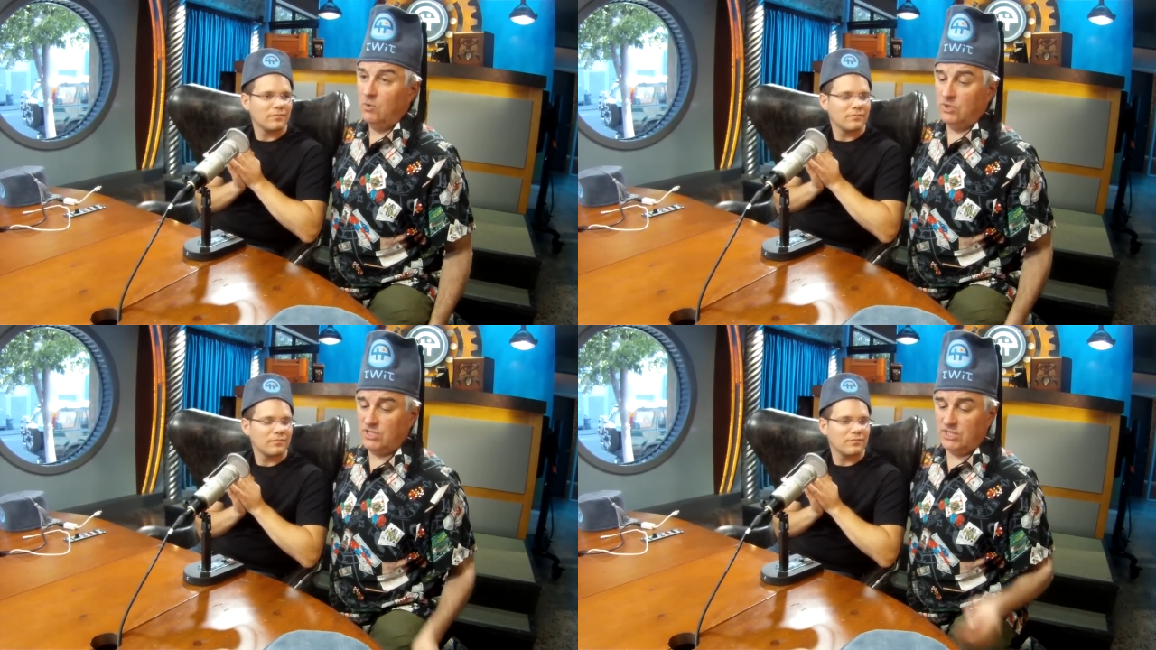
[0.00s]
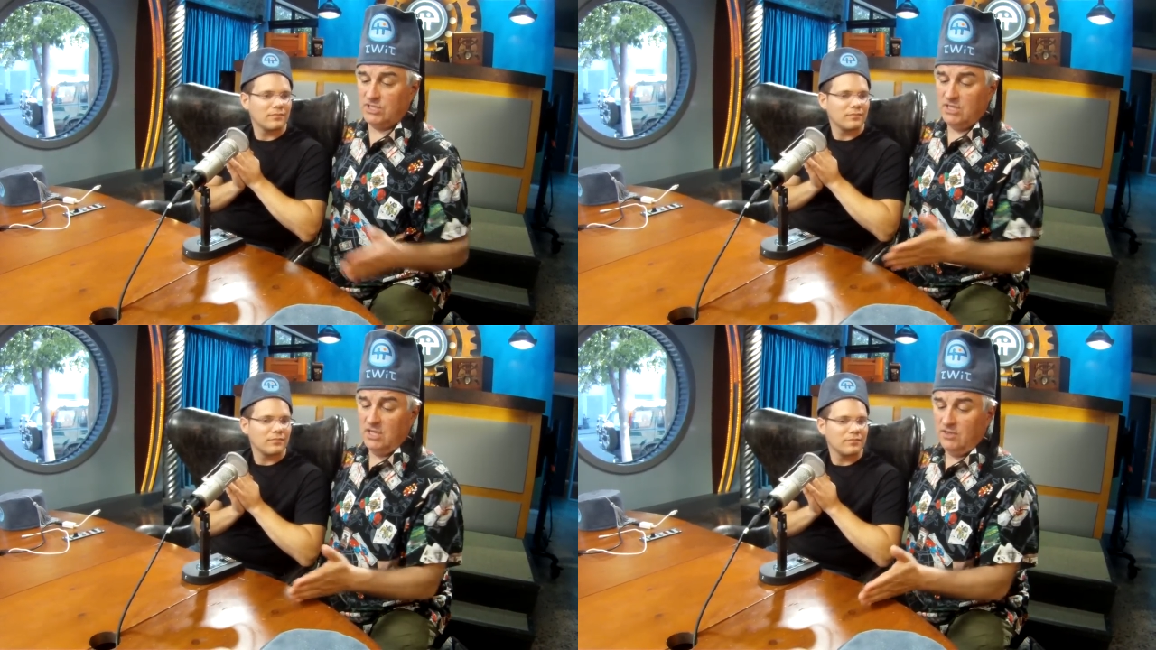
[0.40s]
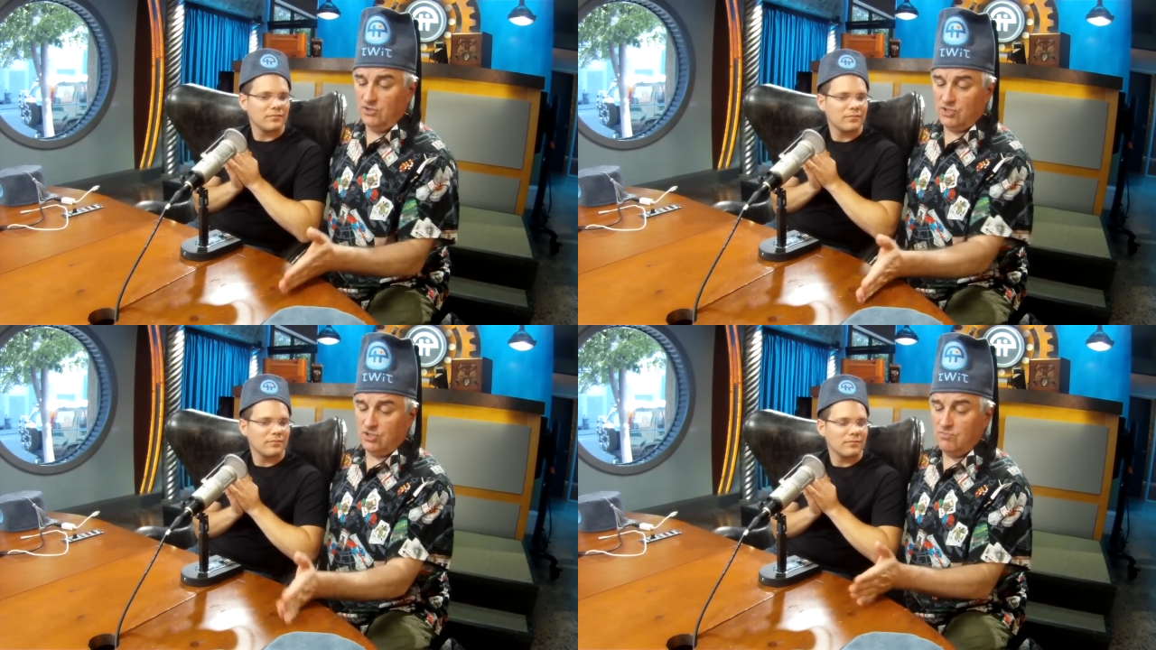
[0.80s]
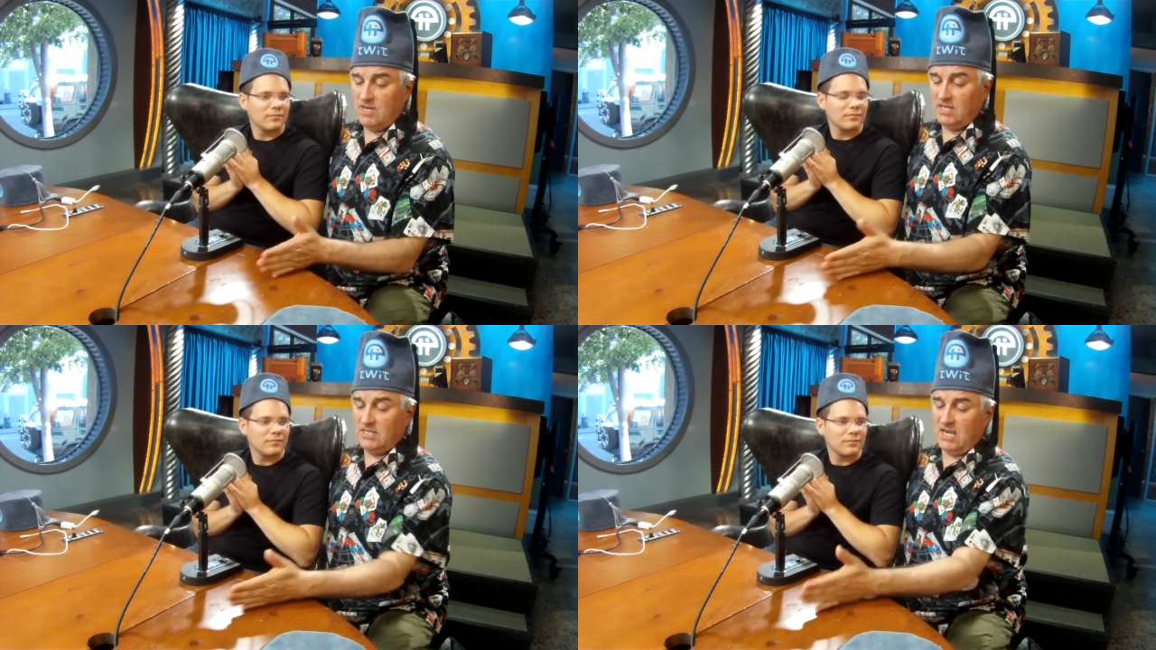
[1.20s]
Speaker 1: which is there's too
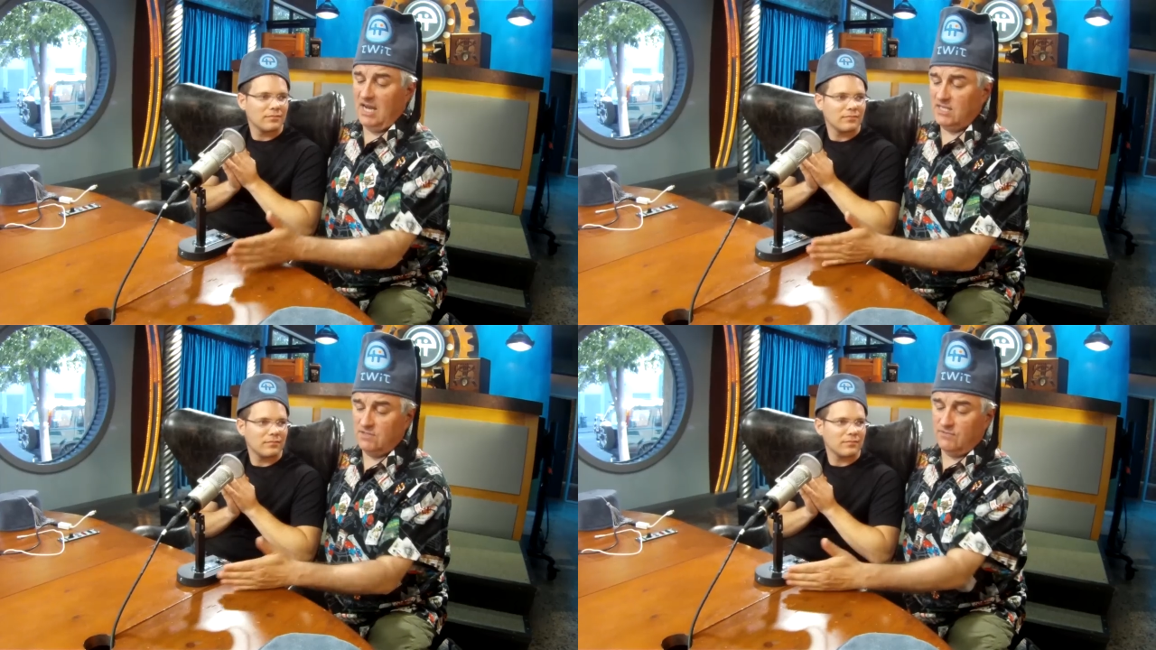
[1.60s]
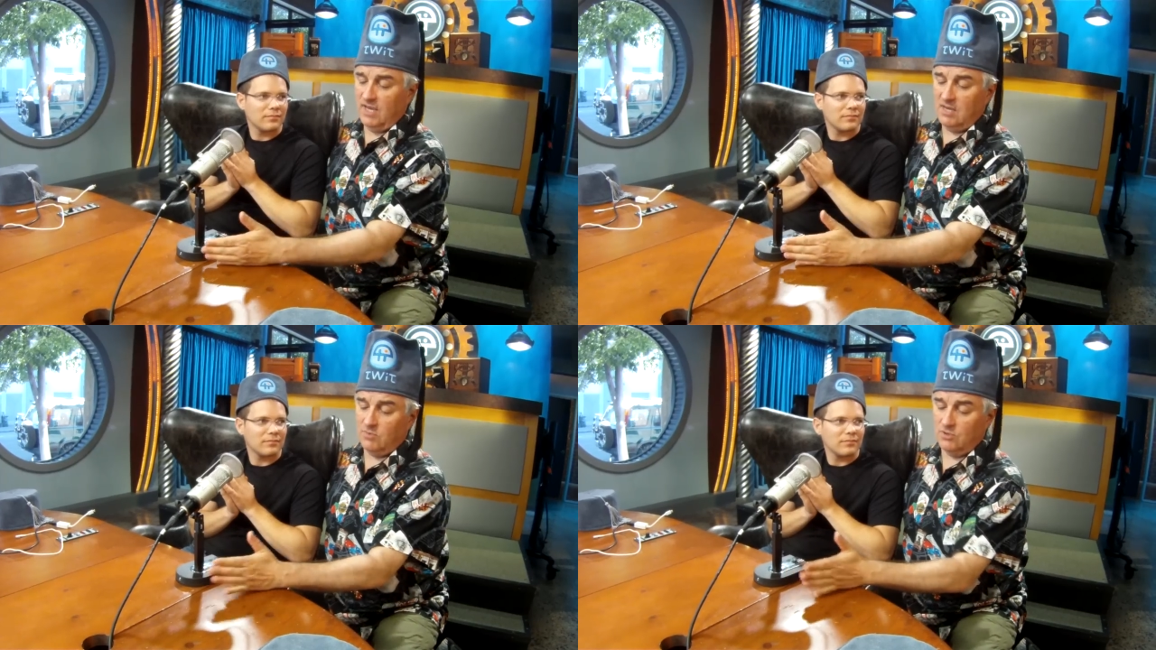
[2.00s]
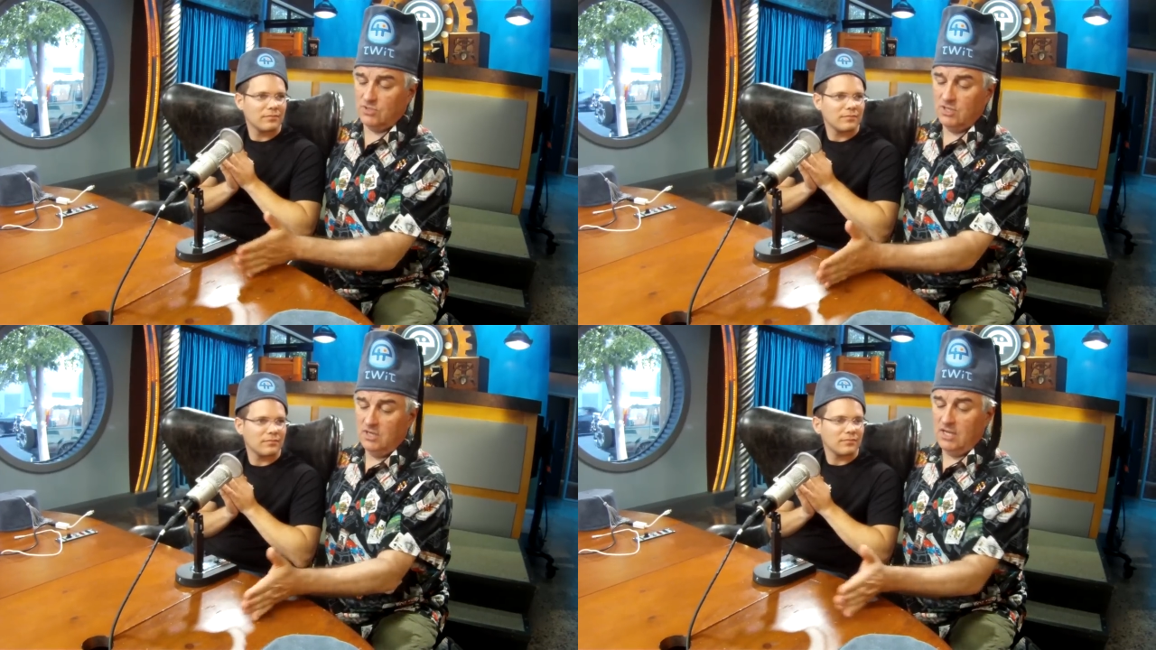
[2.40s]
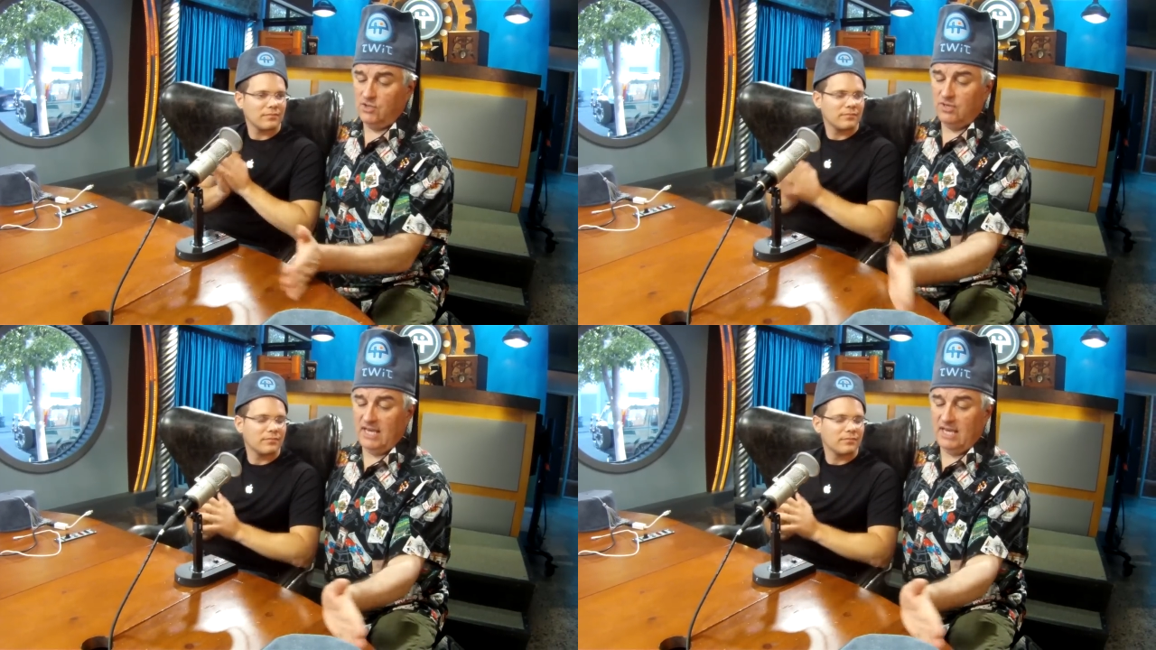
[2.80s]
many kinds of gamers and you